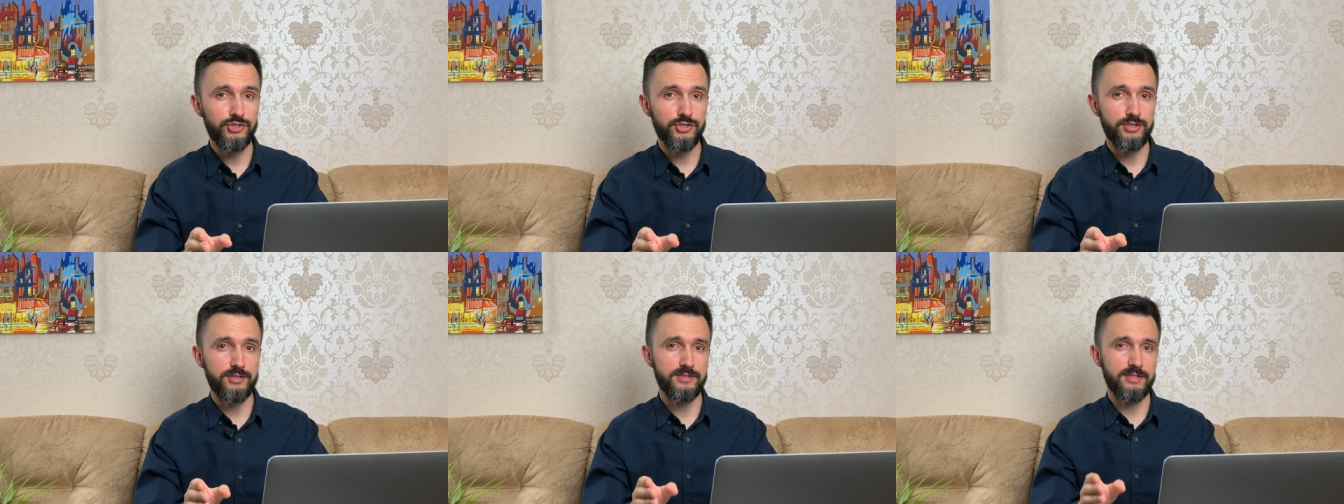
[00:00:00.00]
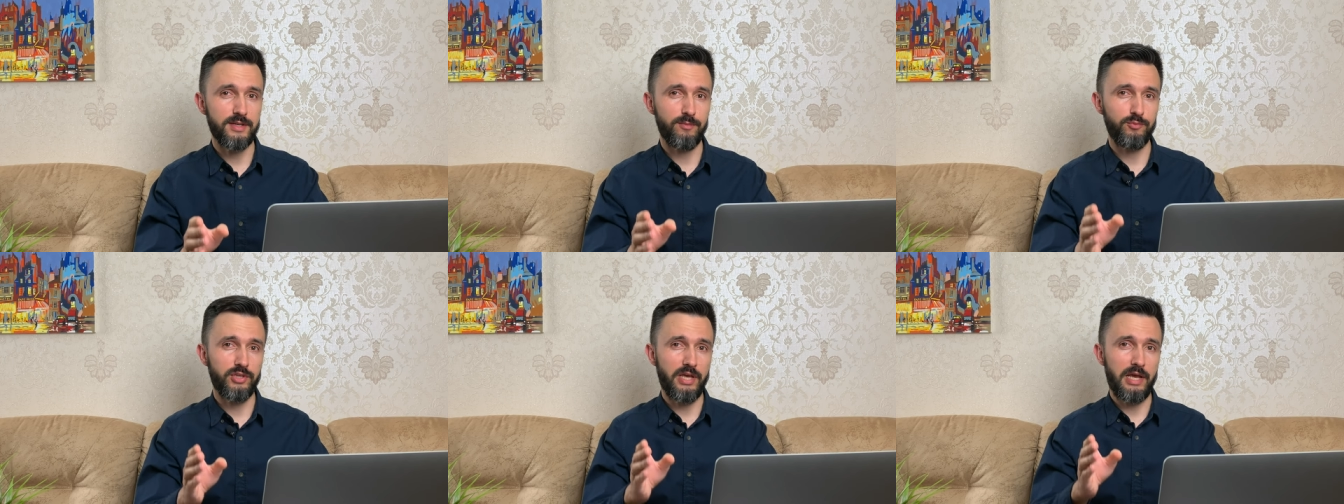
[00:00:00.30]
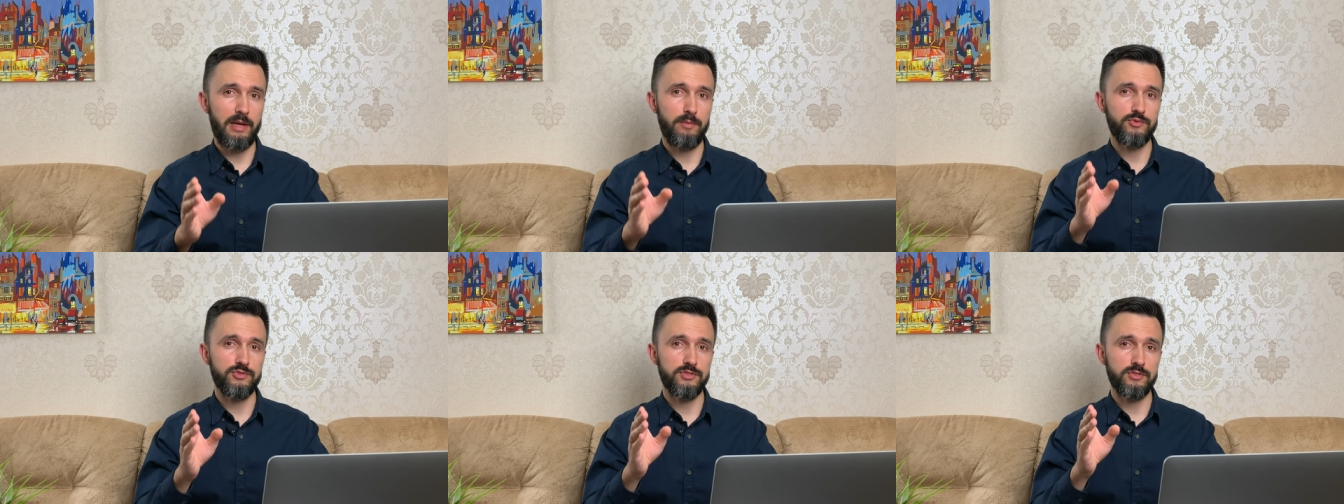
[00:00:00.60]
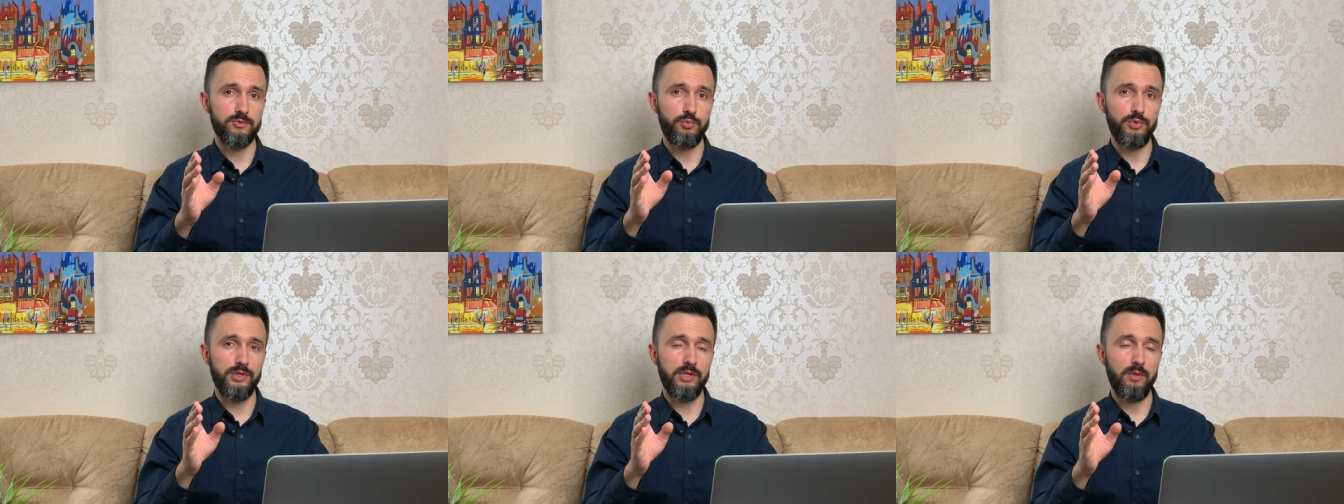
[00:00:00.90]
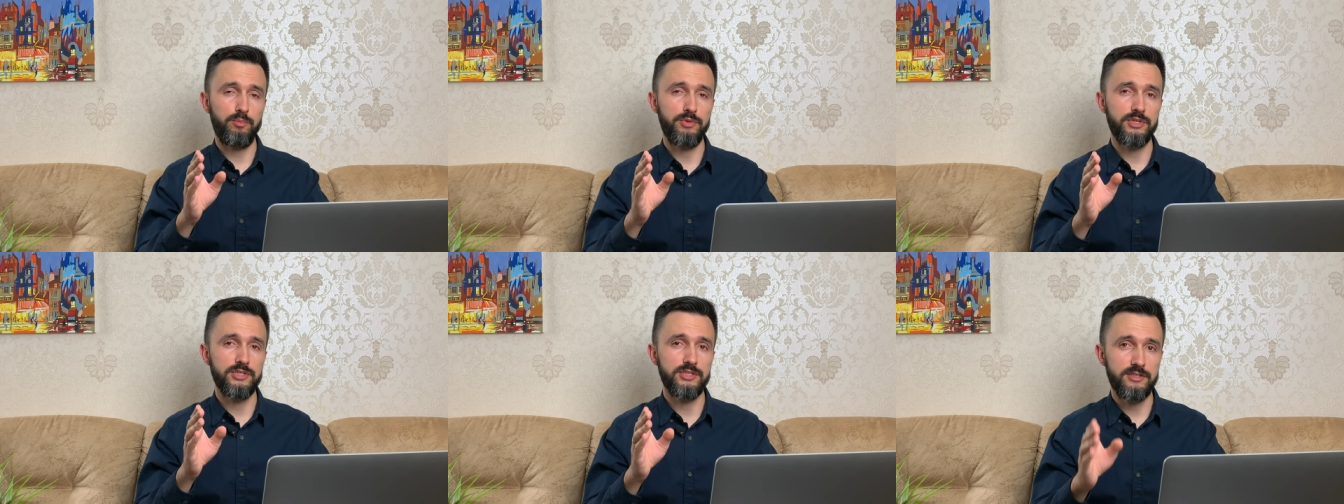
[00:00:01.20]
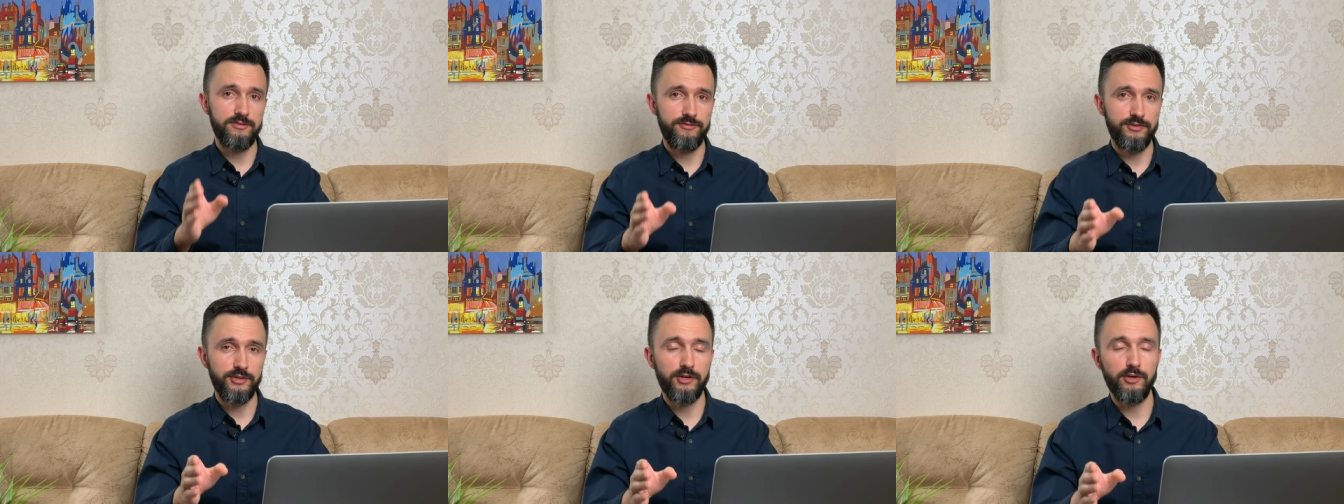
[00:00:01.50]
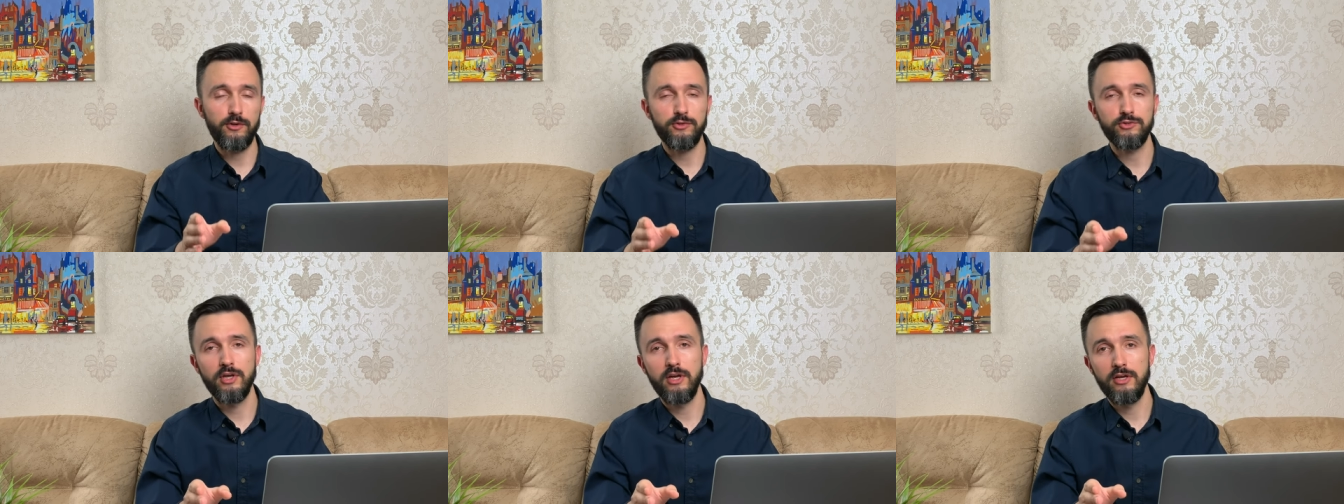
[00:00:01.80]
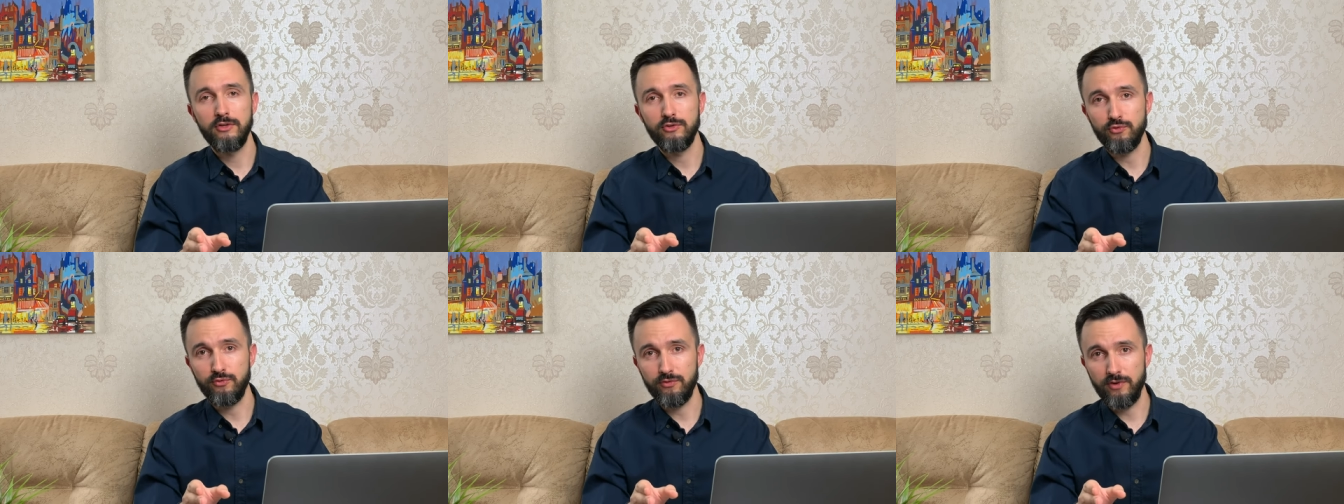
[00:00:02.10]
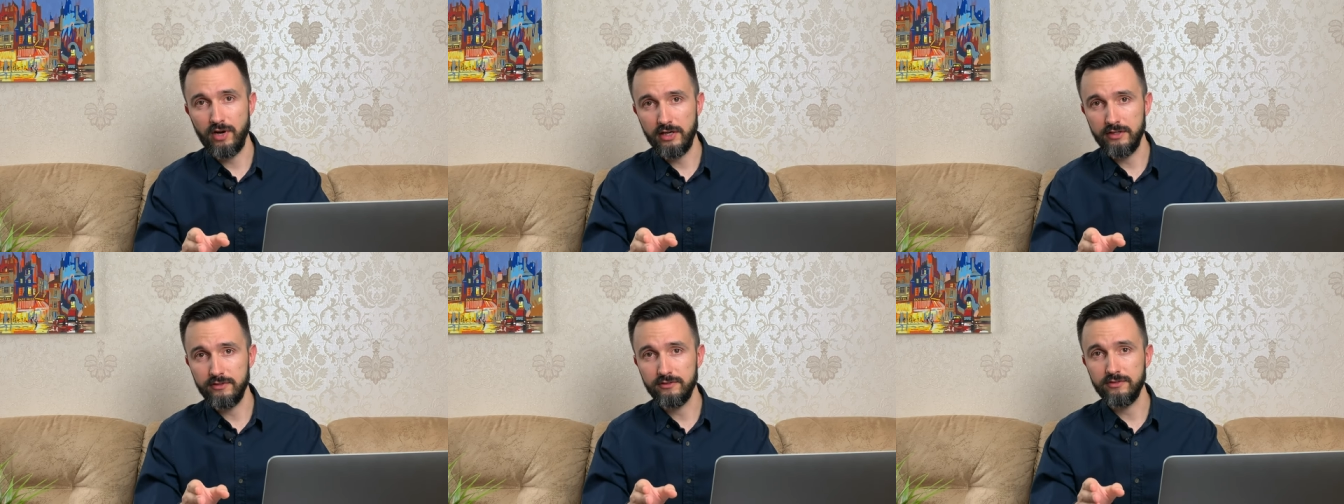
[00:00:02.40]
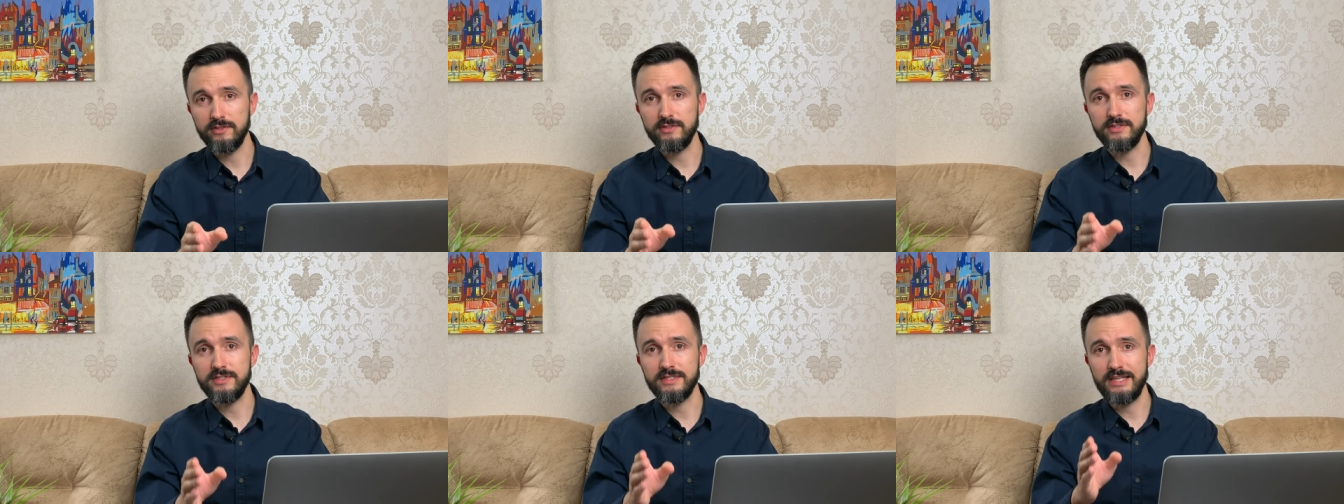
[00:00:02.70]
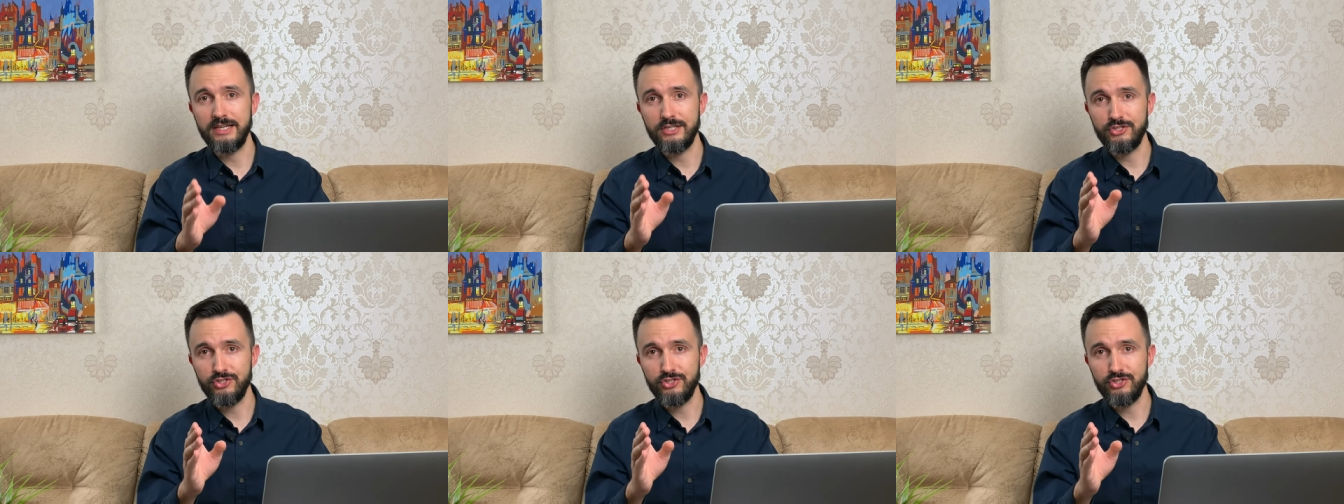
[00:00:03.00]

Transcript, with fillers: it sometimes will be difficult to find such